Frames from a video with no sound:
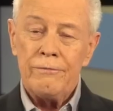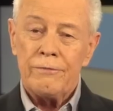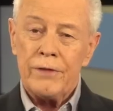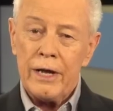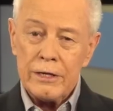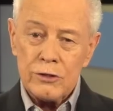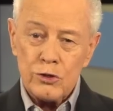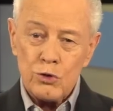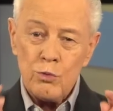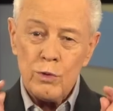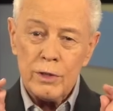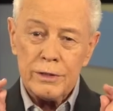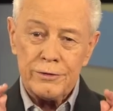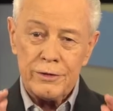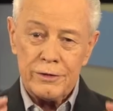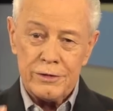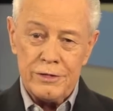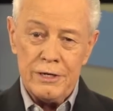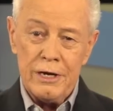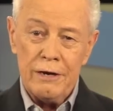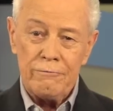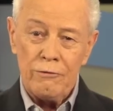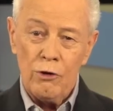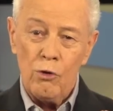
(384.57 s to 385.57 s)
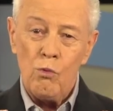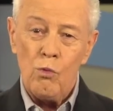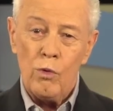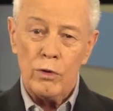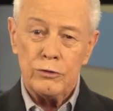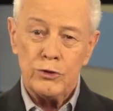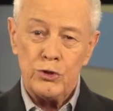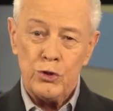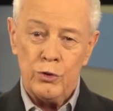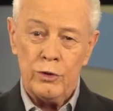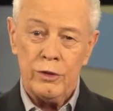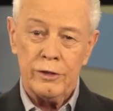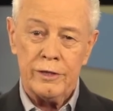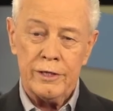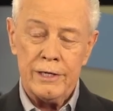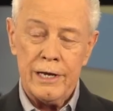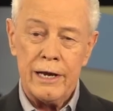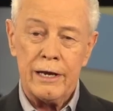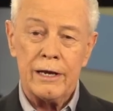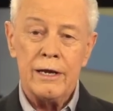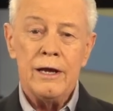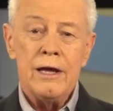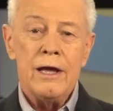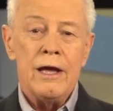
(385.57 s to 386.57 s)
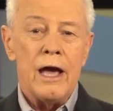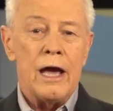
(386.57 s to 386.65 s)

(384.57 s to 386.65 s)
That's what the devil wants you to think.